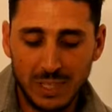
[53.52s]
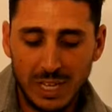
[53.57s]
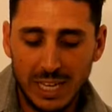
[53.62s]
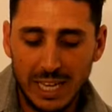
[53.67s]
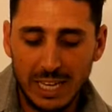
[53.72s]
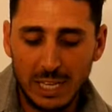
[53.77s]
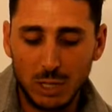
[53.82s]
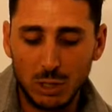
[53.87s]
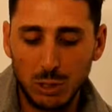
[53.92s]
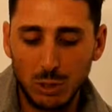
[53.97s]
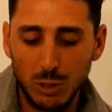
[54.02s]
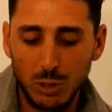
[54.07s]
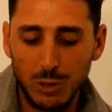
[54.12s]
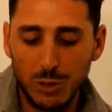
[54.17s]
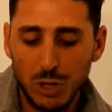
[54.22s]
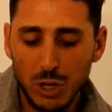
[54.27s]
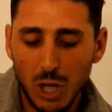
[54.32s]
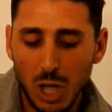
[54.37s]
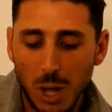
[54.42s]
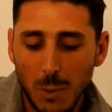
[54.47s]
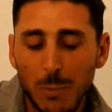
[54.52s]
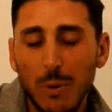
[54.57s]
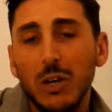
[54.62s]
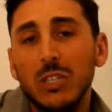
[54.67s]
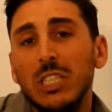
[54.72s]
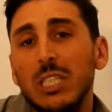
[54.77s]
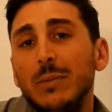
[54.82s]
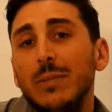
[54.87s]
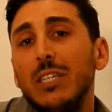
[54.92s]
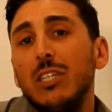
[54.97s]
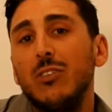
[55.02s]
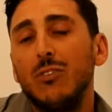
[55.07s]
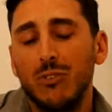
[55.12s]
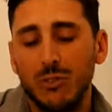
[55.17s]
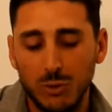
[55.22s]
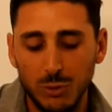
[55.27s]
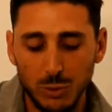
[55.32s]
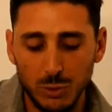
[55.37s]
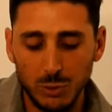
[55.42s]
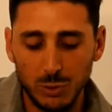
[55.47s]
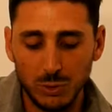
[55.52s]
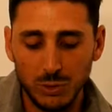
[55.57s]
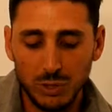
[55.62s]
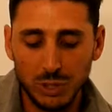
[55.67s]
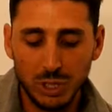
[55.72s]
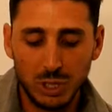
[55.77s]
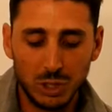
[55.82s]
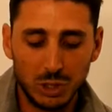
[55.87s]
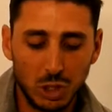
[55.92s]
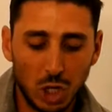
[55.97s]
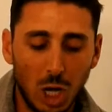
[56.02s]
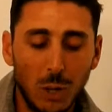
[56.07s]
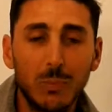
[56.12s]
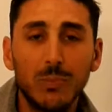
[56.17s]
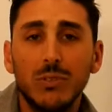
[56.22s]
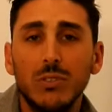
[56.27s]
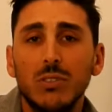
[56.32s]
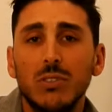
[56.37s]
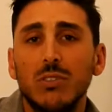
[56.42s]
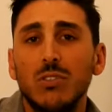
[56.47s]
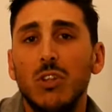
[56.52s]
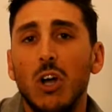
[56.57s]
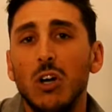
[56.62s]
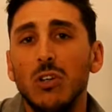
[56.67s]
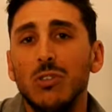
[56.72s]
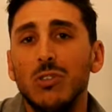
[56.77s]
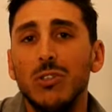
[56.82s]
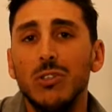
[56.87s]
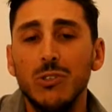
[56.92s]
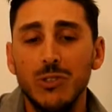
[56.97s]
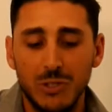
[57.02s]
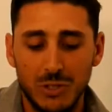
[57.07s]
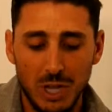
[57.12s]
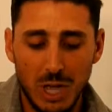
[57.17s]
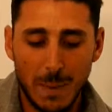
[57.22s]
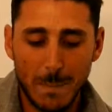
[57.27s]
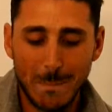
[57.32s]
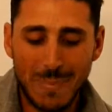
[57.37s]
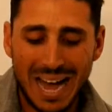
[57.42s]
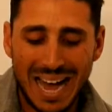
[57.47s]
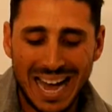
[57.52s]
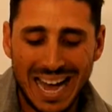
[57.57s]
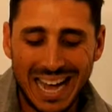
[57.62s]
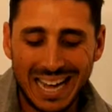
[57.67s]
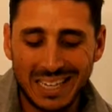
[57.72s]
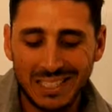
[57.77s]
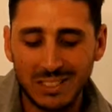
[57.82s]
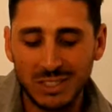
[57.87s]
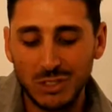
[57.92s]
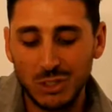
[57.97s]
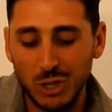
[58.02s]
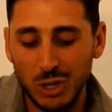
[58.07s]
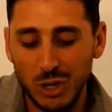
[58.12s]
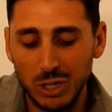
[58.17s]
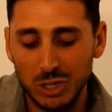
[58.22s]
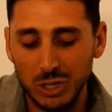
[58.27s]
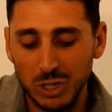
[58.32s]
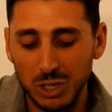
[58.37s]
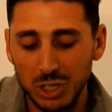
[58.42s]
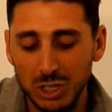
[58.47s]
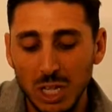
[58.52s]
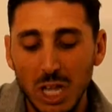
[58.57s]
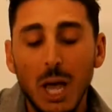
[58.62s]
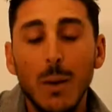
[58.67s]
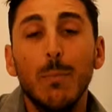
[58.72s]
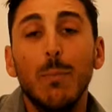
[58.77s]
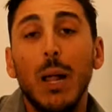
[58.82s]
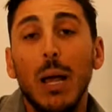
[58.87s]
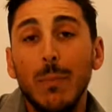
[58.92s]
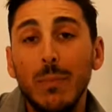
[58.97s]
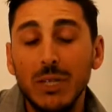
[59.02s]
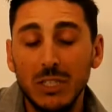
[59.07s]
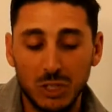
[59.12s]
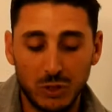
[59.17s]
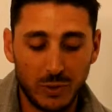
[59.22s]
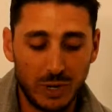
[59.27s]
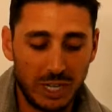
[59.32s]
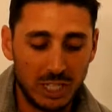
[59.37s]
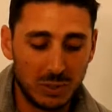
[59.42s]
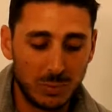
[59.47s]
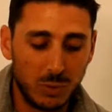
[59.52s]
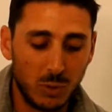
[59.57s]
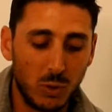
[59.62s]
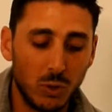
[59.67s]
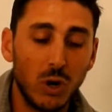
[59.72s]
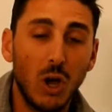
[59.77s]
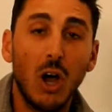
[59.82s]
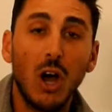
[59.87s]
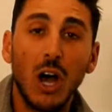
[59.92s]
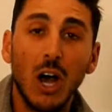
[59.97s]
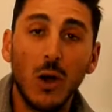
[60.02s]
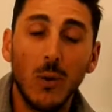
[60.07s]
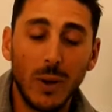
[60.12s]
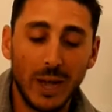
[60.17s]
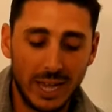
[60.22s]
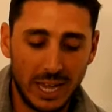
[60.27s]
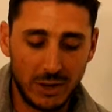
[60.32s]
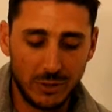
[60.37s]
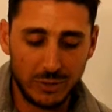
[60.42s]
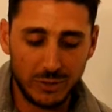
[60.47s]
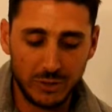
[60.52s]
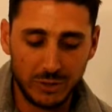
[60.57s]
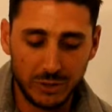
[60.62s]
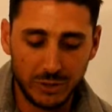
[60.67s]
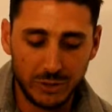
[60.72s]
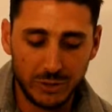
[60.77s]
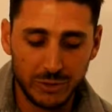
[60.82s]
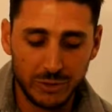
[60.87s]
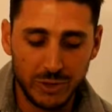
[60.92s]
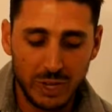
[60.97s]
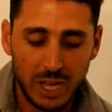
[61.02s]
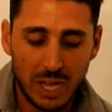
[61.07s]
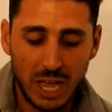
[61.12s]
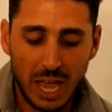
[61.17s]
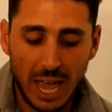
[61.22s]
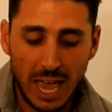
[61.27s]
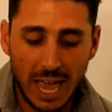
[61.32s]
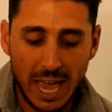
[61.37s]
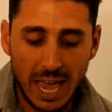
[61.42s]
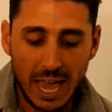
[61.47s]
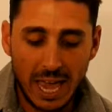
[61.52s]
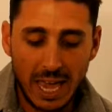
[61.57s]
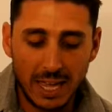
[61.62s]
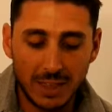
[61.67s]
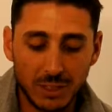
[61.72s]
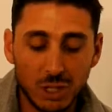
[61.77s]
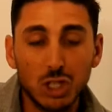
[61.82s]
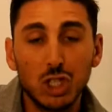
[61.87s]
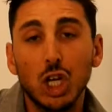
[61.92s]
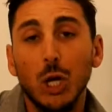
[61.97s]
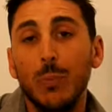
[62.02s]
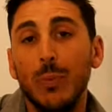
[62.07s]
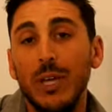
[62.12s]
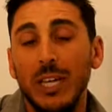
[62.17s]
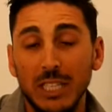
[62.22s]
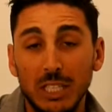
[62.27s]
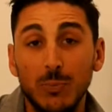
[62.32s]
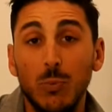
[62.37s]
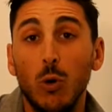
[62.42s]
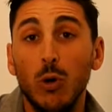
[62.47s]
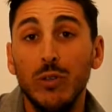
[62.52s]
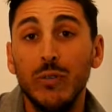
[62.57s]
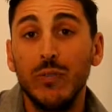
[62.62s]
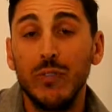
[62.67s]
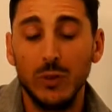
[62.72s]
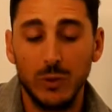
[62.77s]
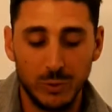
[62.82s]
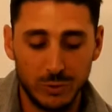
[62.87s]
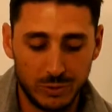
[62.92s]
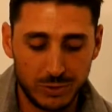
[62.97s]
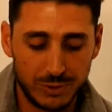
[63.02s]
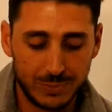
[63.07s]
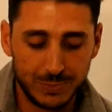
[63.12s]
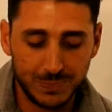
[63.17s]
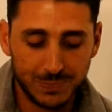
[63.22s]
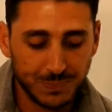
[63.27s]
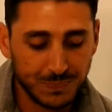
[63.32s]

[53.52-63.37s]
include proximity to schools, shops, doctors, parks, churches, public transport, highway entrances, and shopping in sporting fields.